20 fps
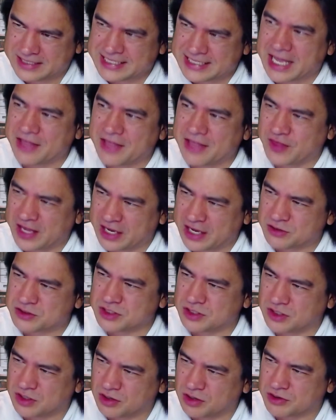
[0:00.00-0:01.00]

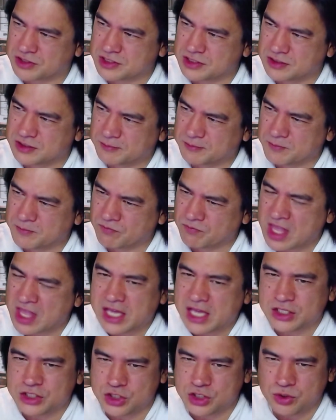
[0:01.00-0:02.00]
10,000 Earths.
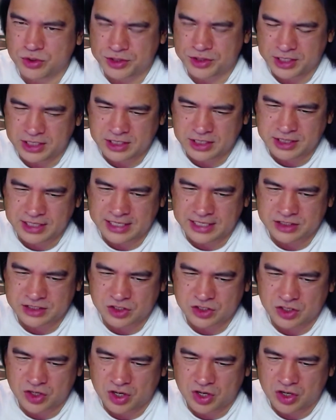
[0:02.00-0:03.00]
Do you think that's
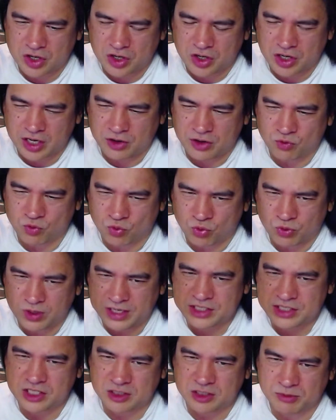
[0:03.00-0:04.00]
a
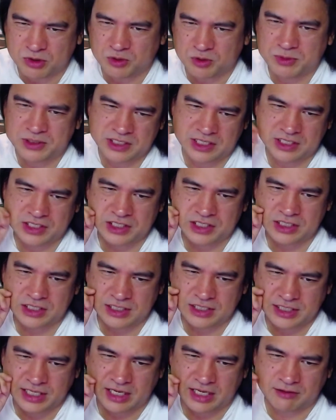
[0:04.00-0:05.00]
reasonable position to
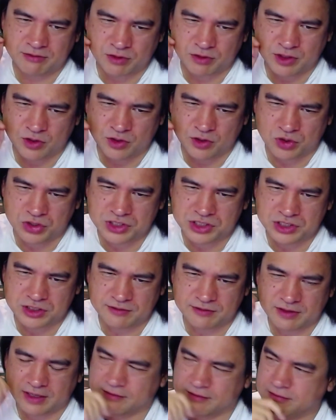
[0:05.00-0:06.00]
take for the origins of
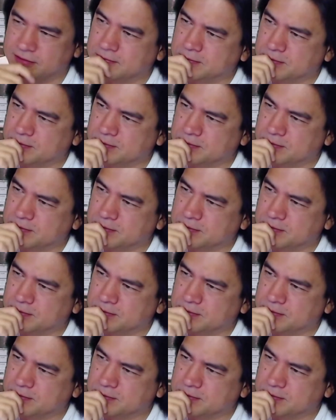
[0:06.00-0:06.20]
life?